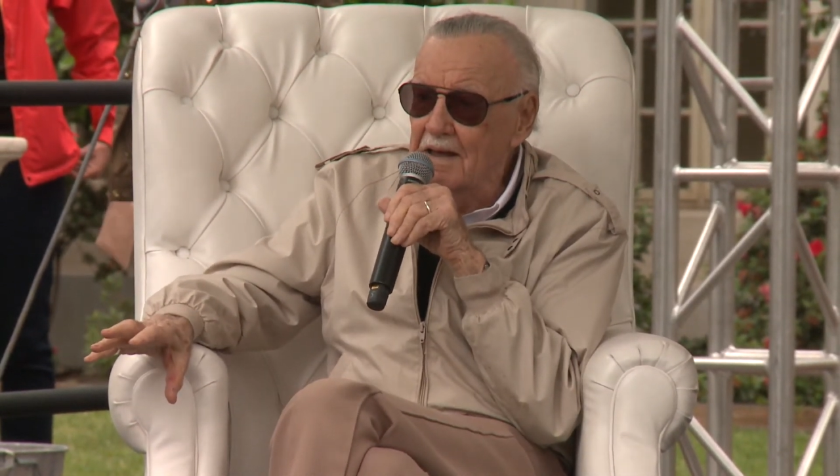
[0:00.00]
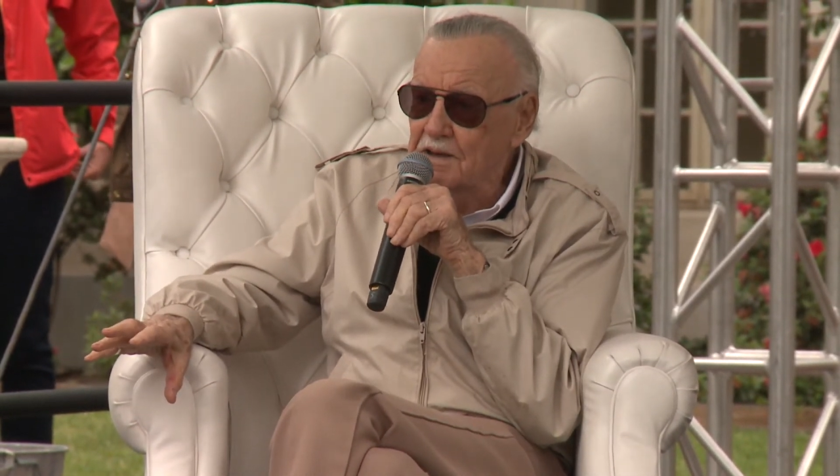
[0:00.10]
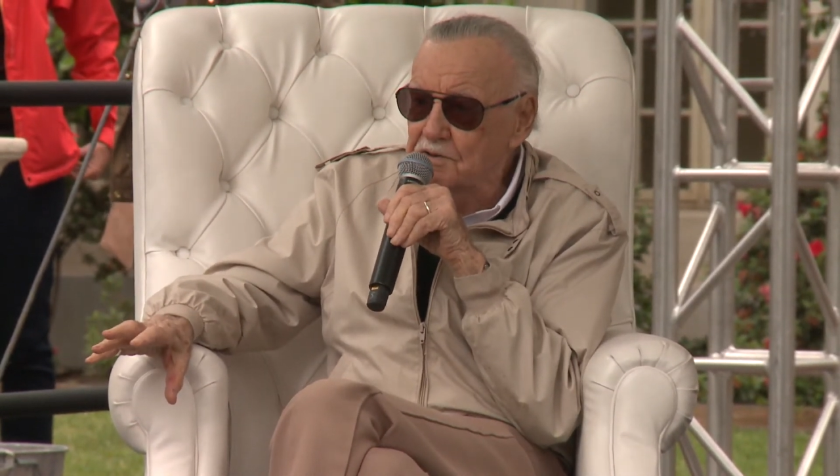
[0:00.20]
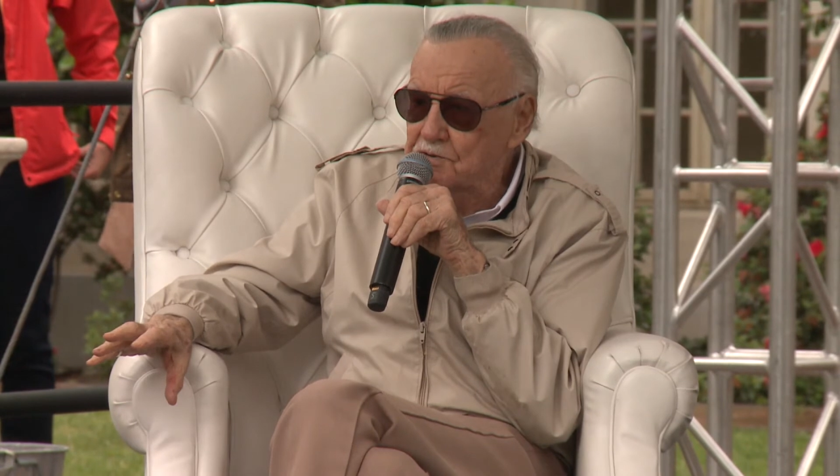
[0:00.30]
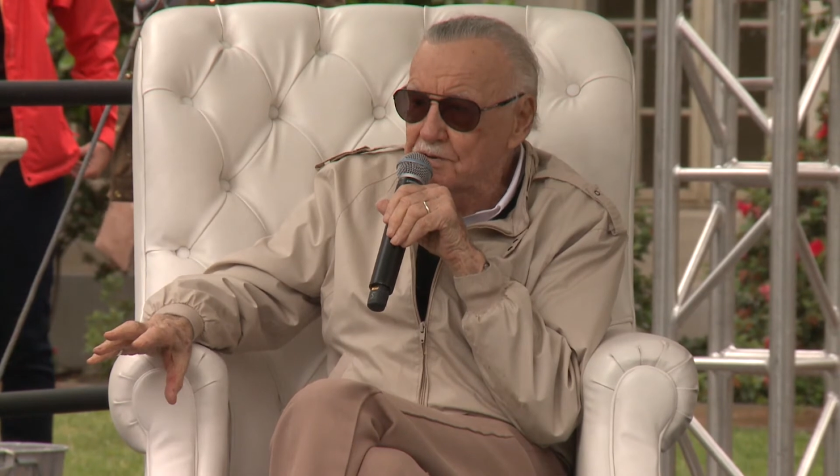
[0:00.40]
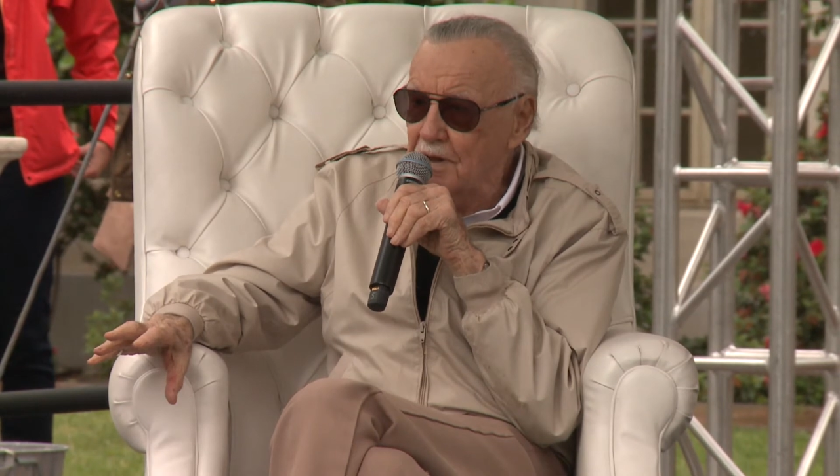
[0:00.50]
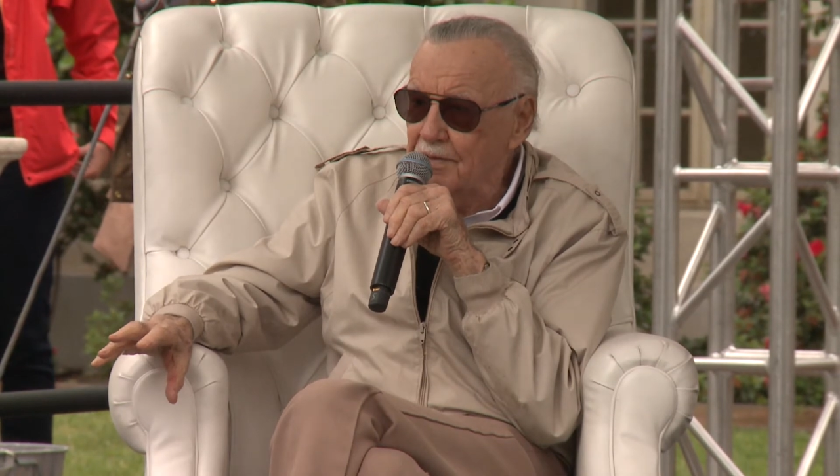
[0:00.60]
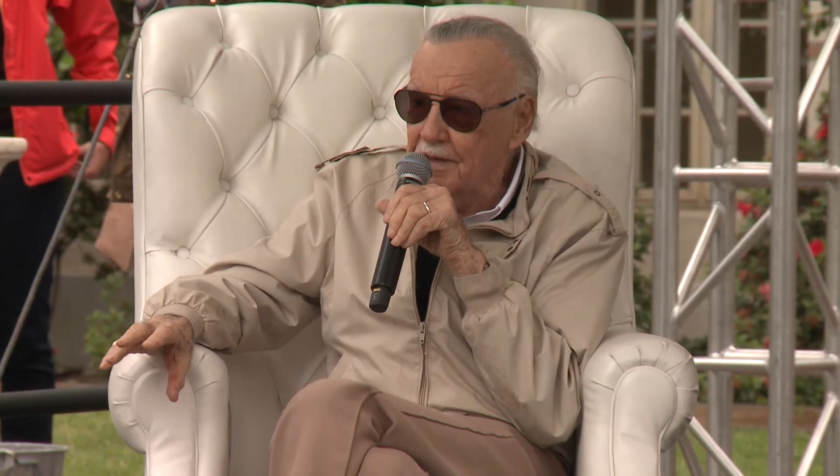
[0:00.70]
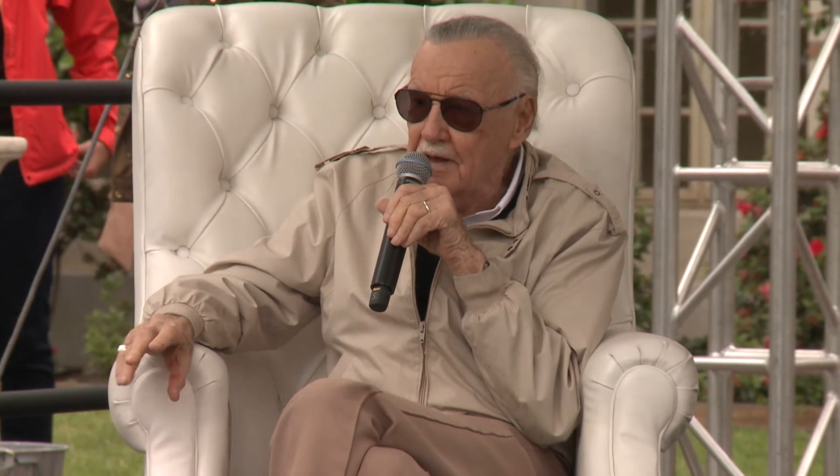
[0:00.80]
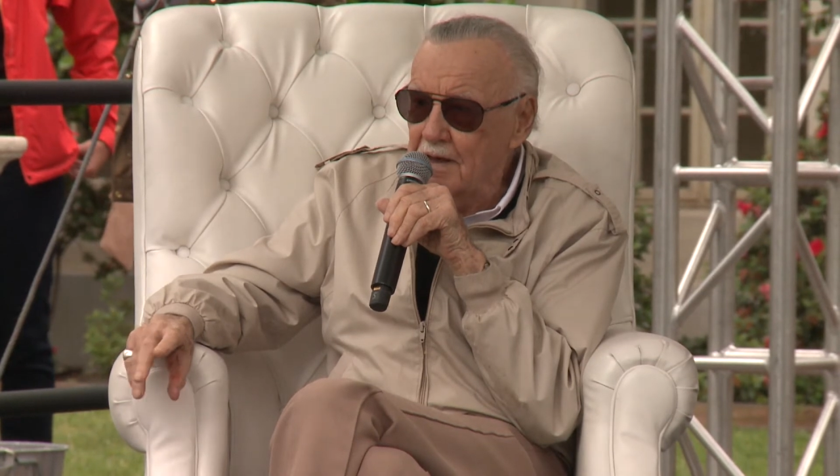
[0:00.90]
is
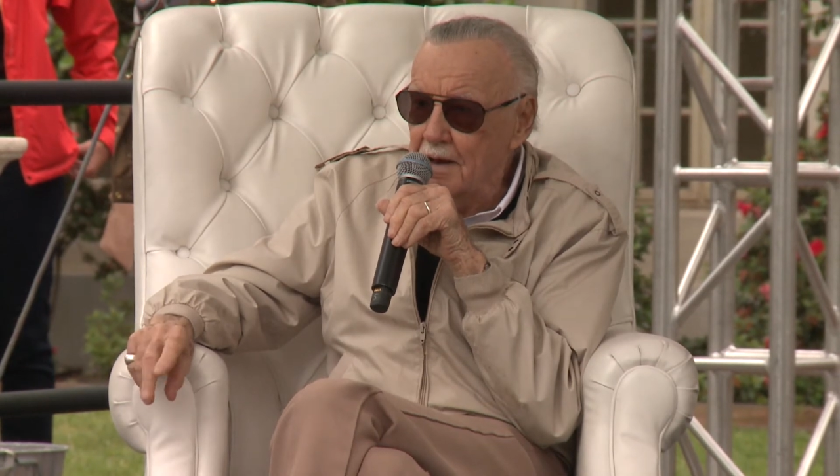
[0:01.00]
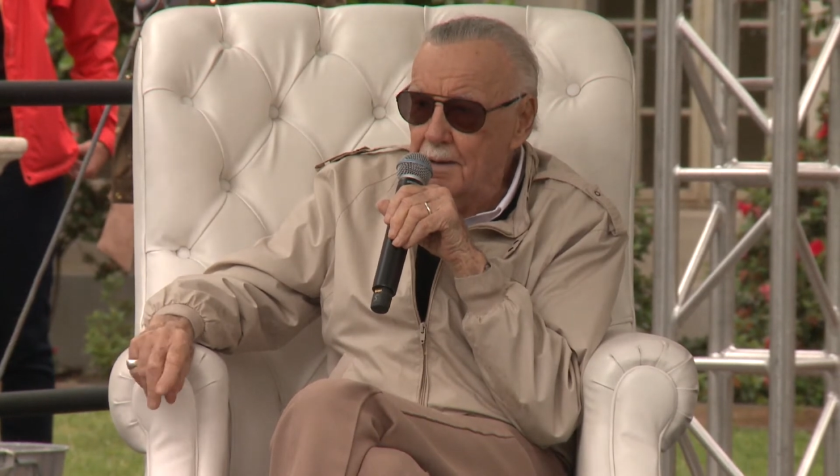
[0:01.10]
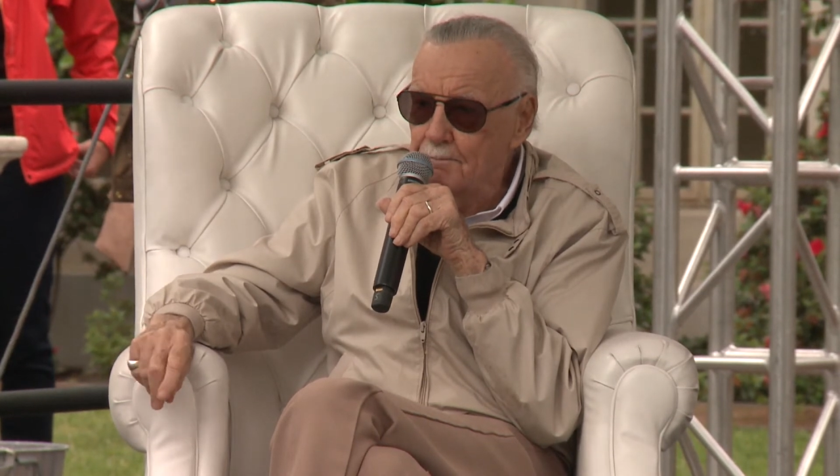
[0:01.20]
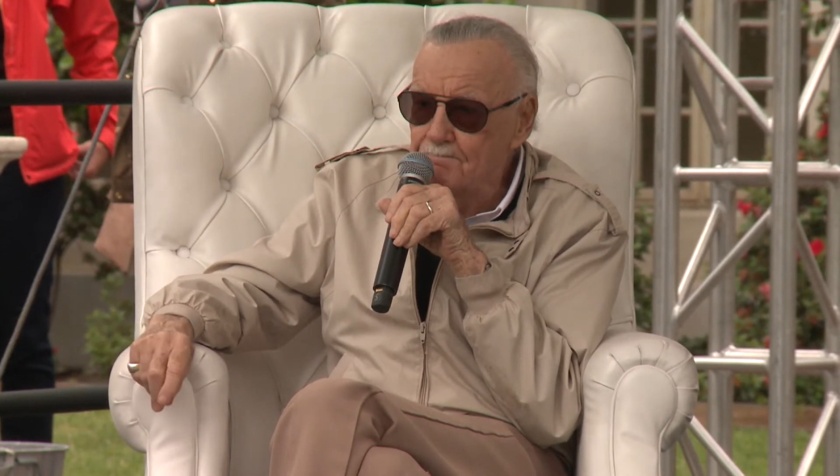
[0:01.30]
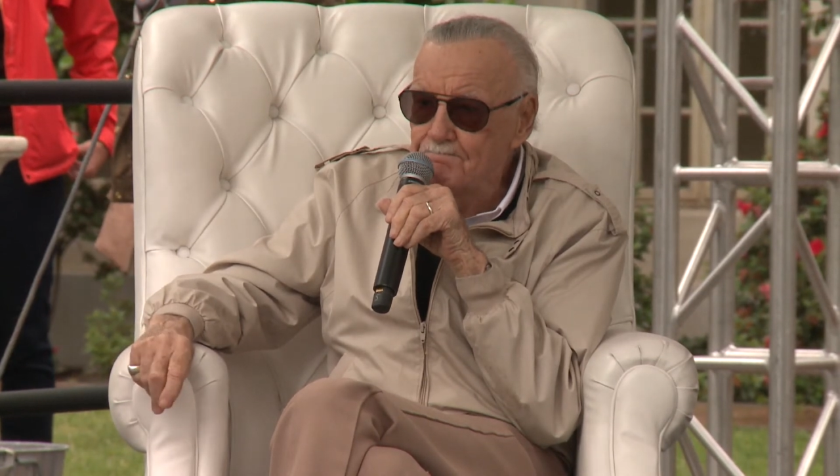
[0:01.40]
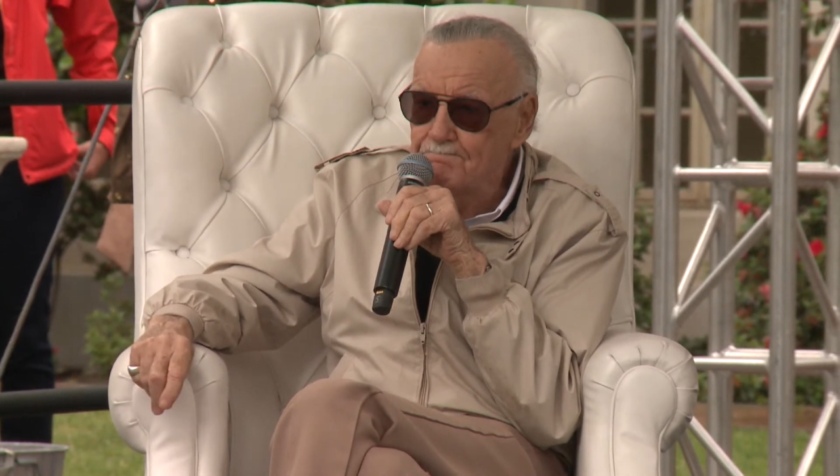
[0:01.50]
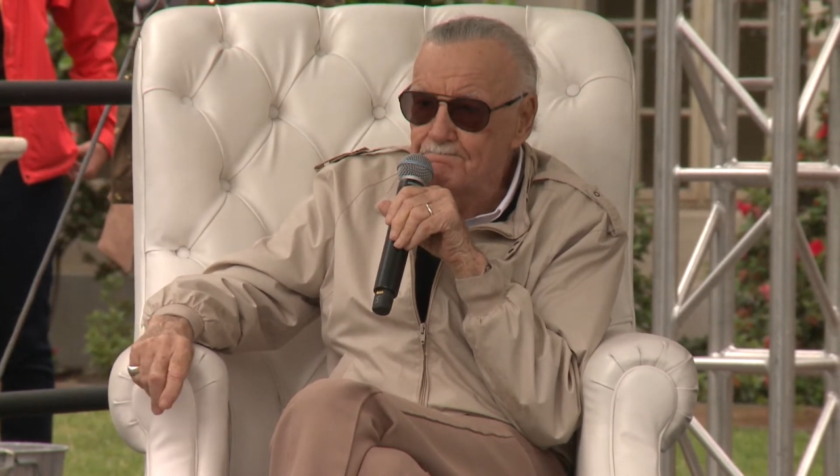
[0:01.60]
the